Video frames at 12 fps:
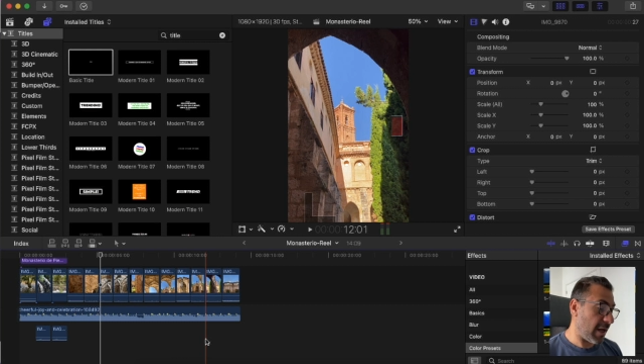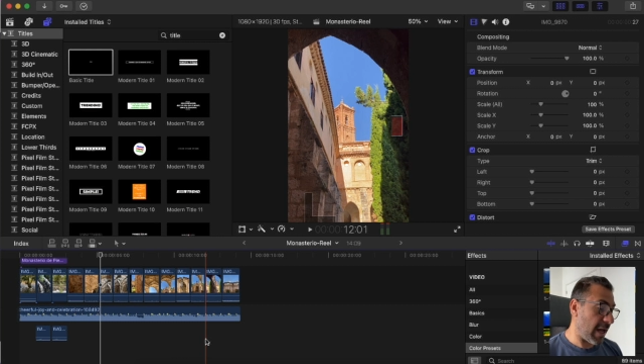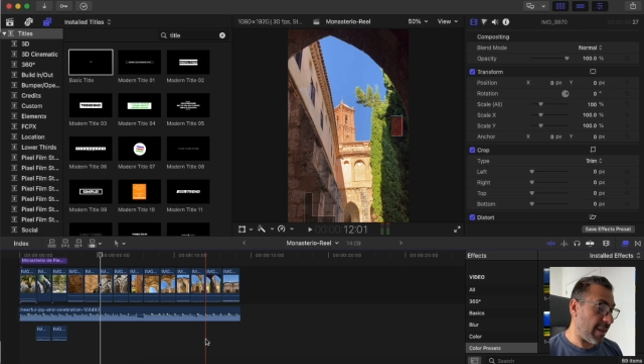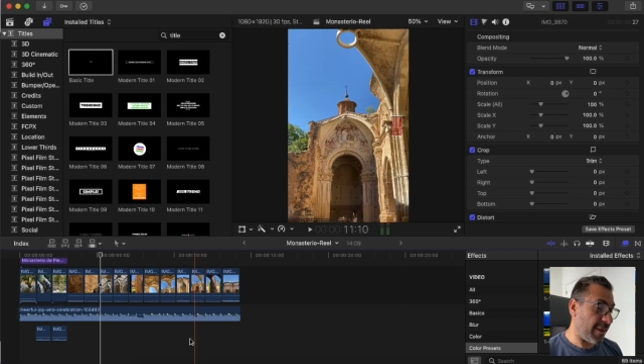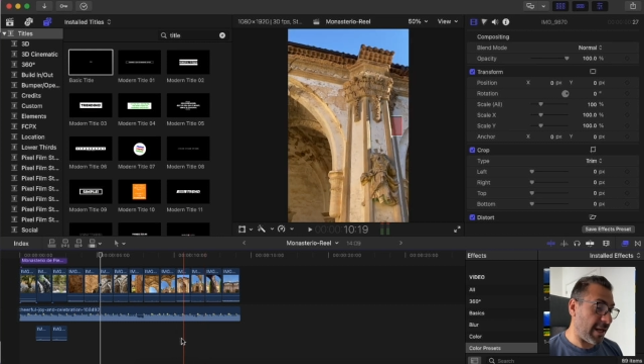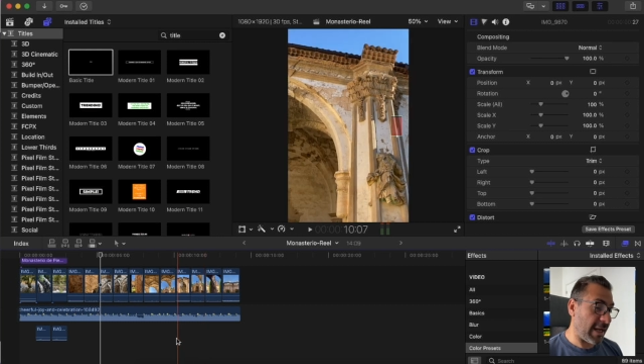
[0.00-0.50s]

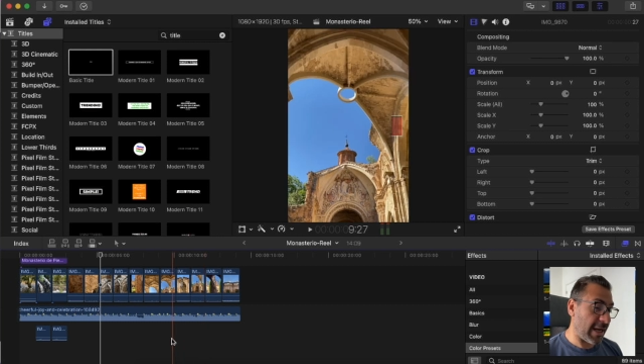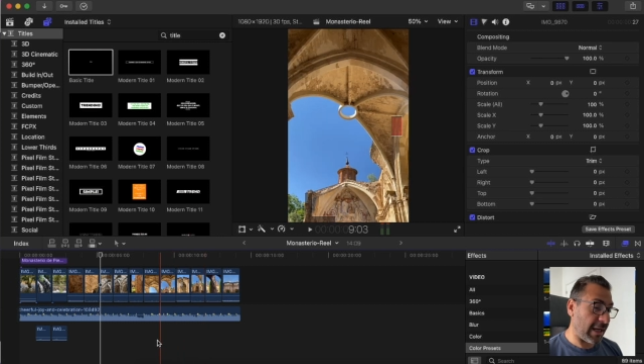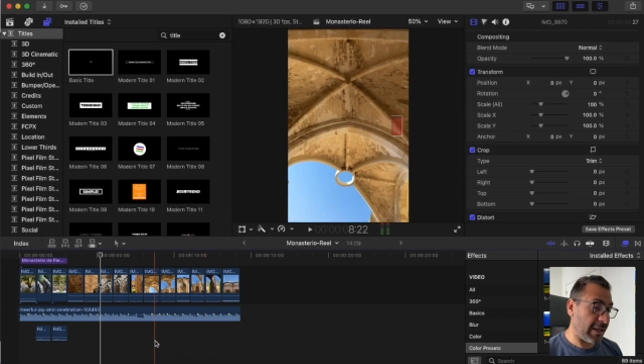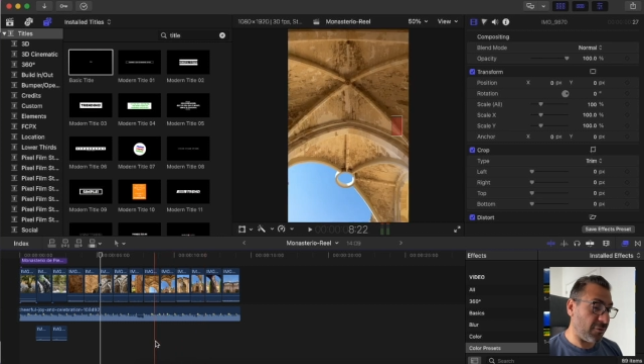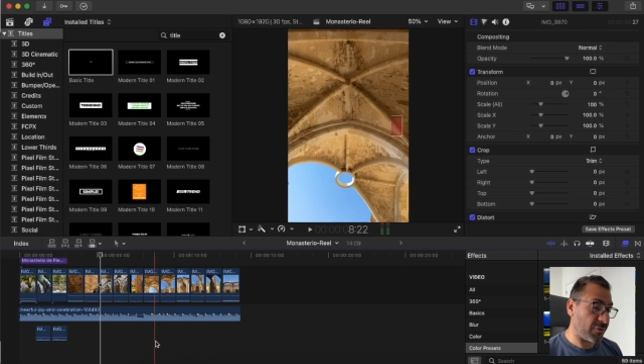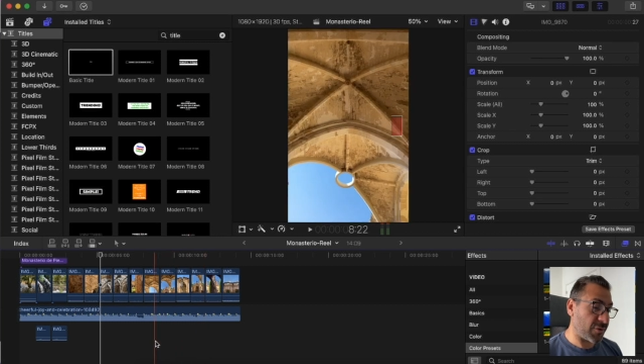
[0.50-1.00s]
And then
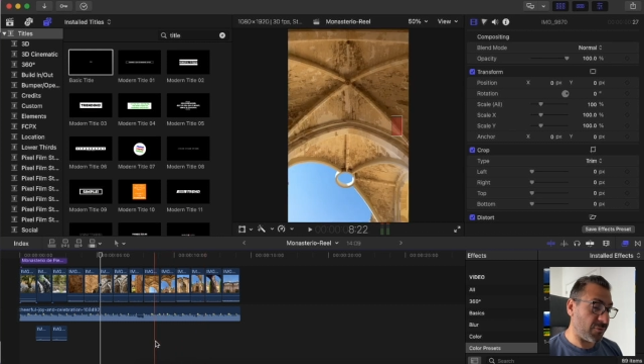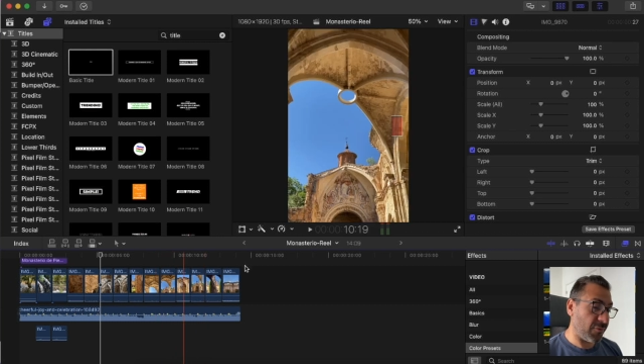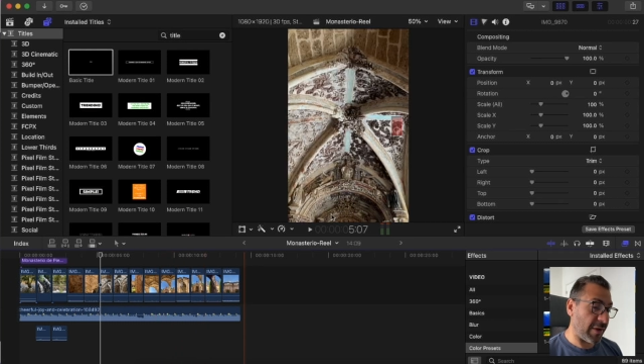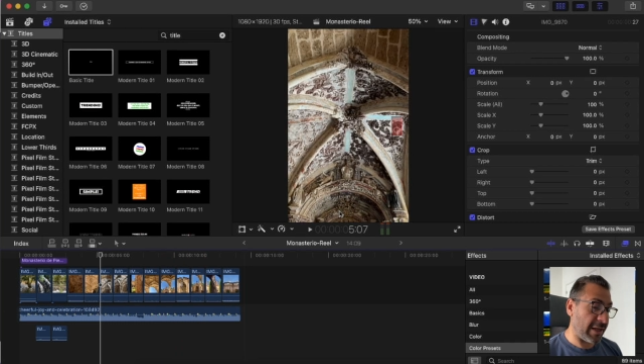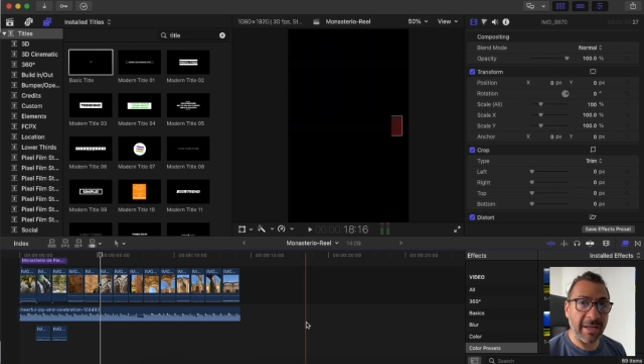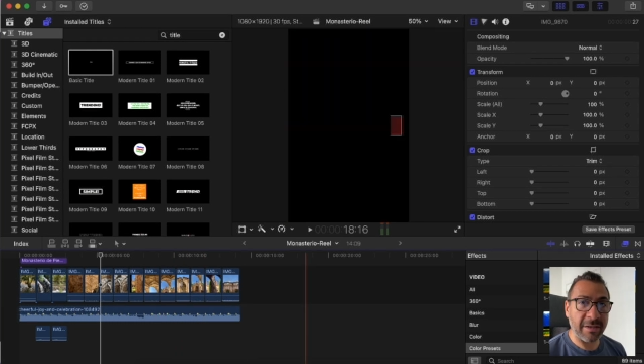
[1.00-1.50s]
I also will
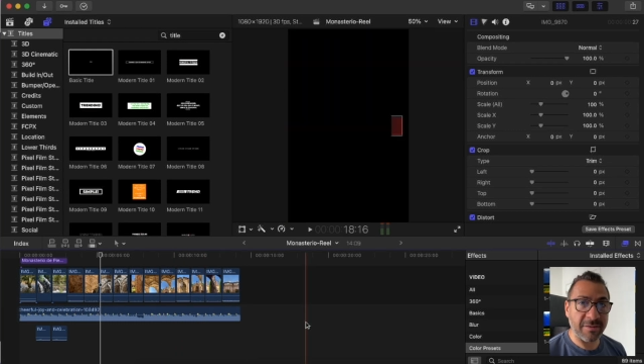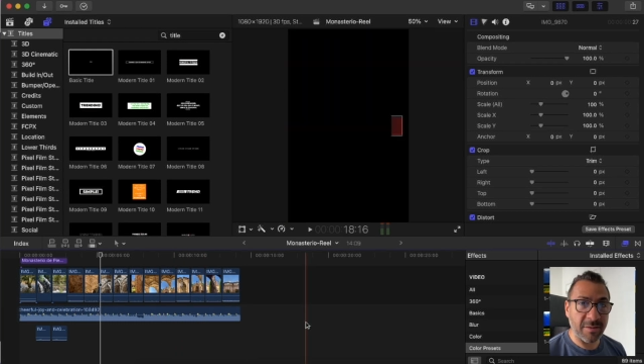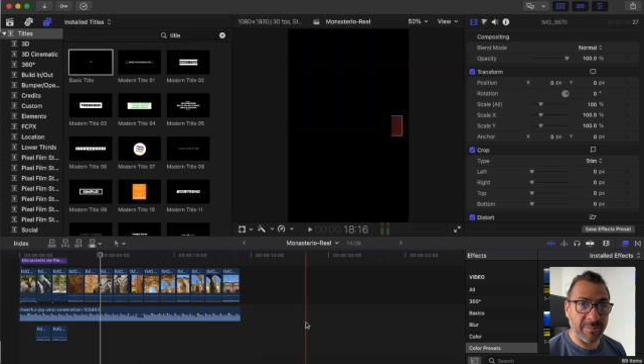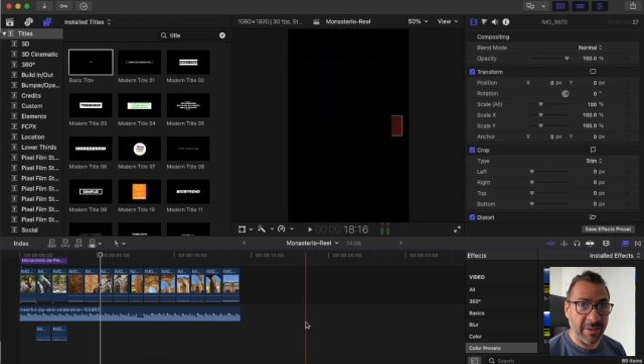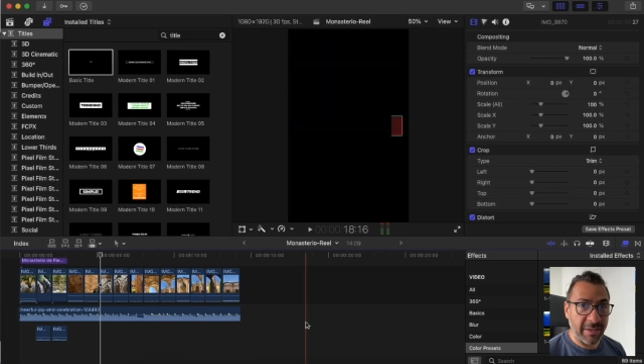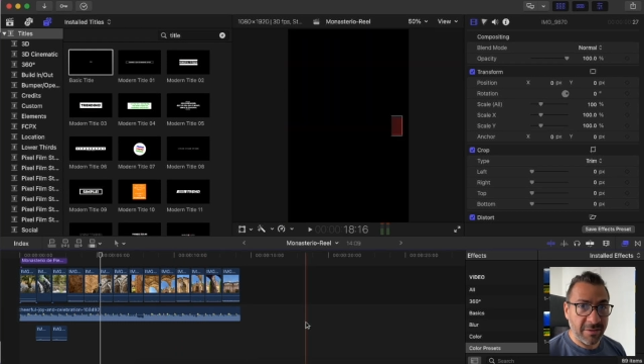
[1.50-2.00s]
add the
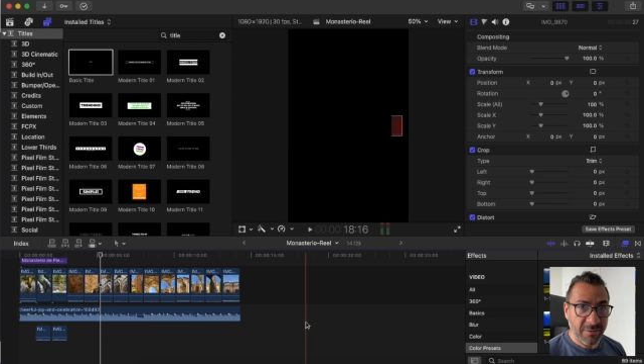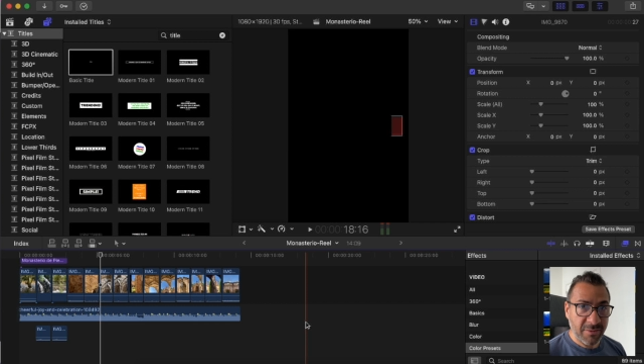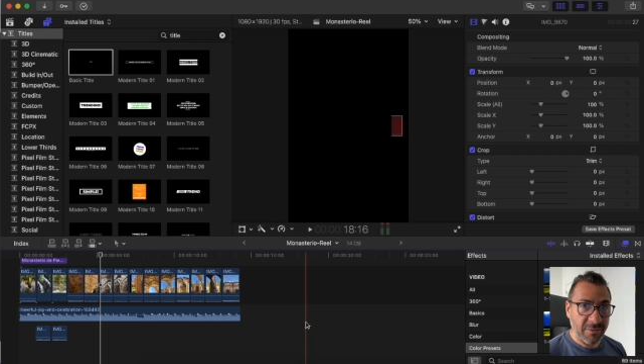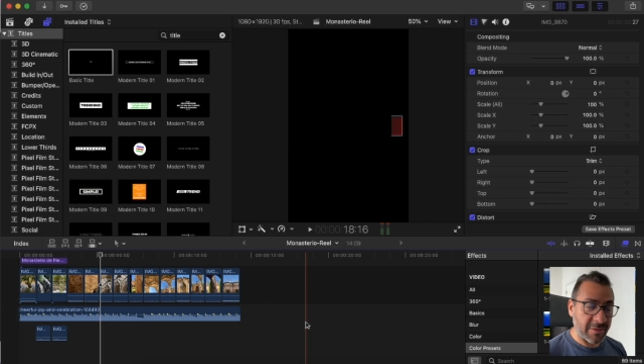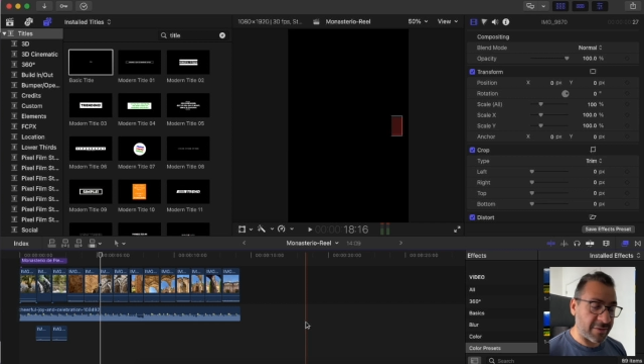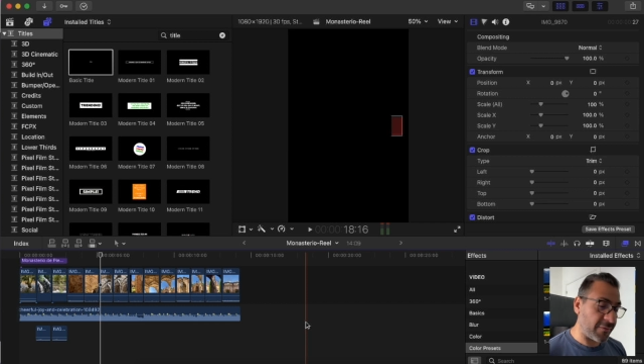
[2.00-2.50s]
subtitles,
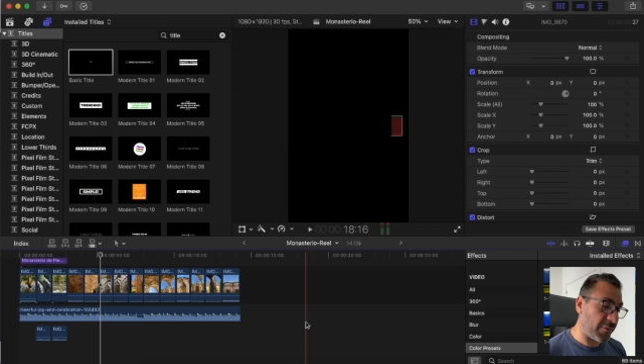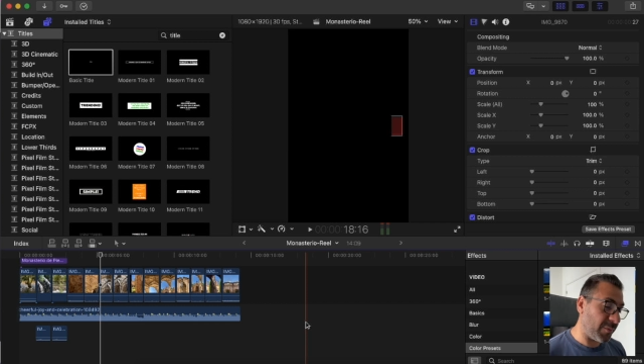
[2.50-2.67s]
because that's very